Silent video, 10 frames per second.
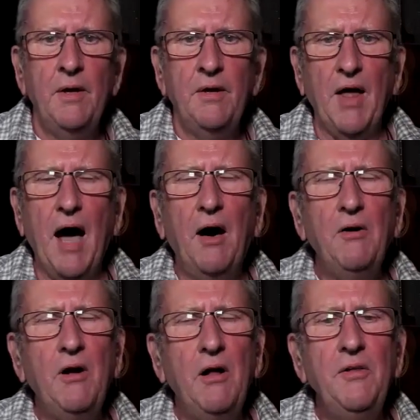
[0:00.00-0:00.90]
Down
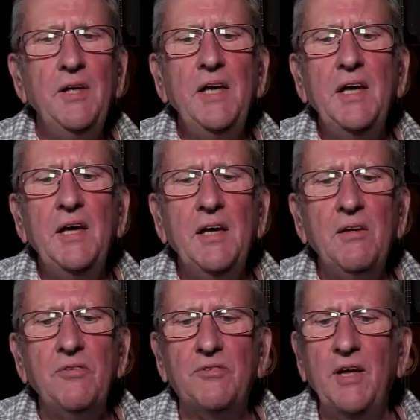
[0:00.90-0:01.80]
all the
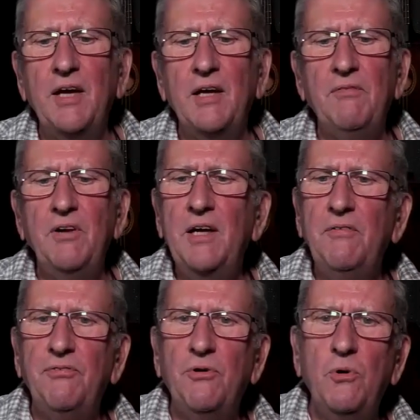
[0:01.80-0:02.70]
years they have
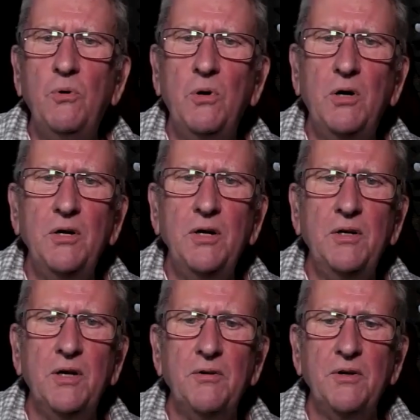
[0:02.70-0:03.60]
lived for one
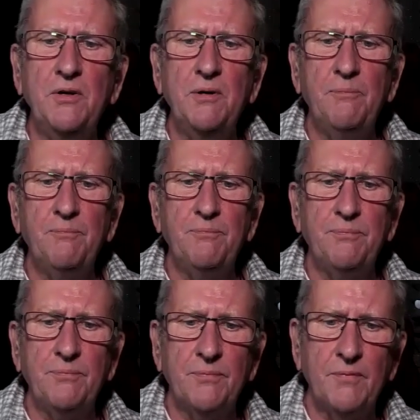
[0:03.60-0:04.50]
another,
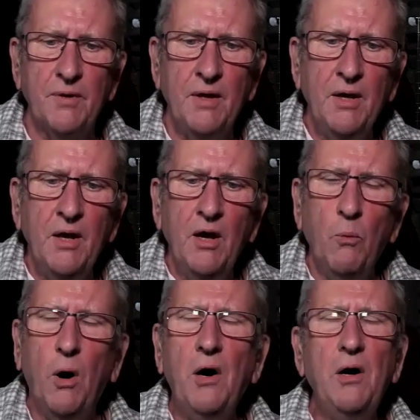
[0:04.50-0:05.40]

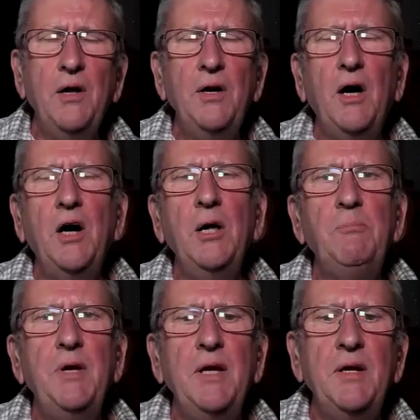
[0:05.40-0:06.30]
one
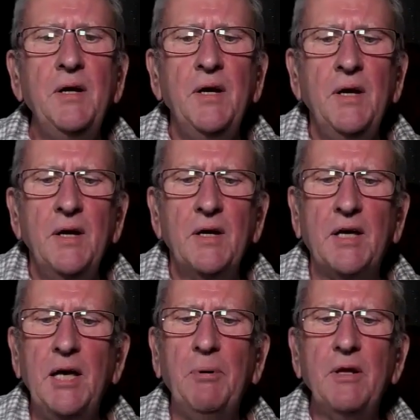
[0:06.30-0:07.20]
heartbeat
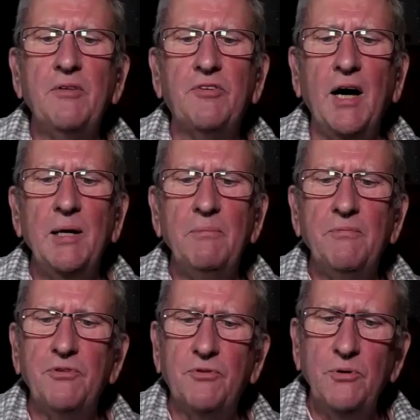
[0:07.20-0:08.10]
keeping time
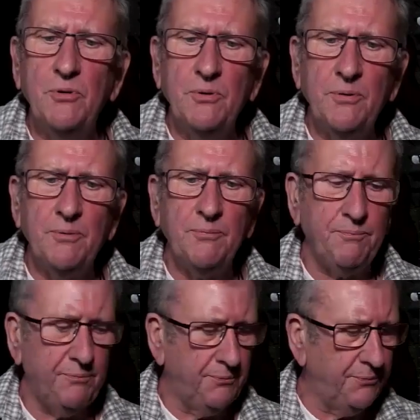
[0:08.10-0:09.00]
for 2.
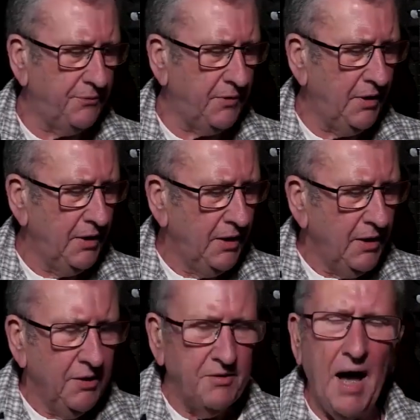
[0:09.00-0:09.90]

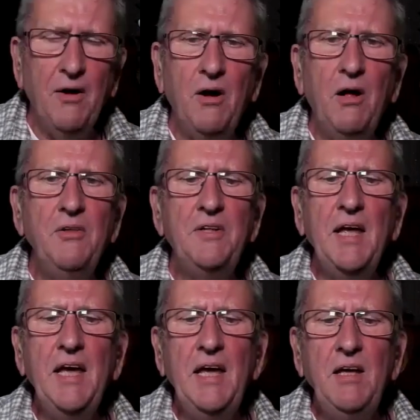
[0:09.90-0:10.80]
Down all the
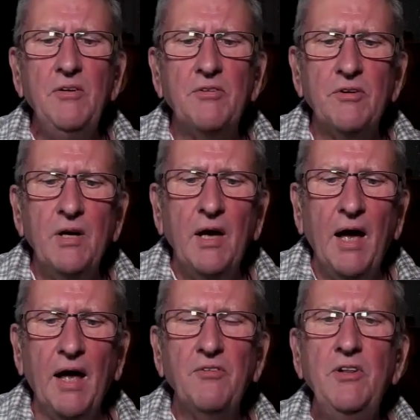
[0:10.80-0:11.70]
days
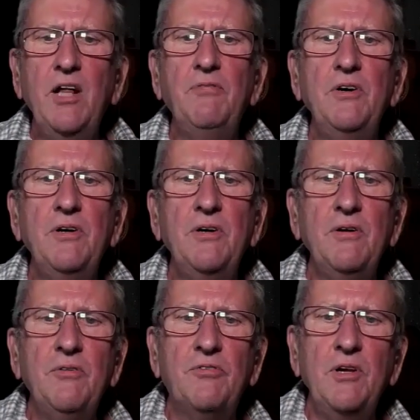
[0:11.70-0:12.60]
as
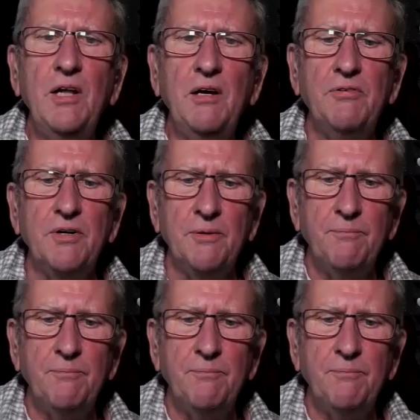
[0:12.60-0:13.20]
lover to lover,